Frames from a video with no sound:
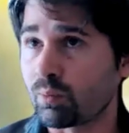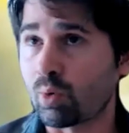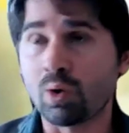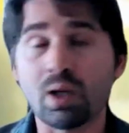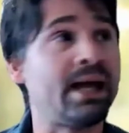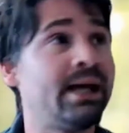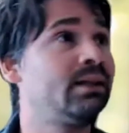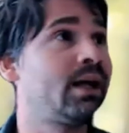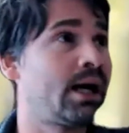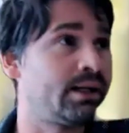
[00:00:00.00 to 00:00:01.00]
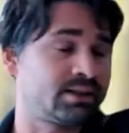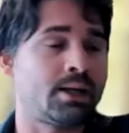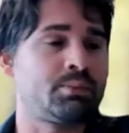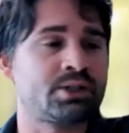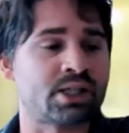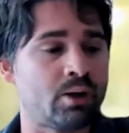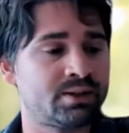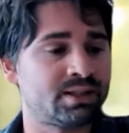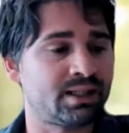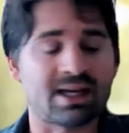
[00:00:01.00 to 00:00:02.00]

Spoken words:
wall and the highest temperature outside?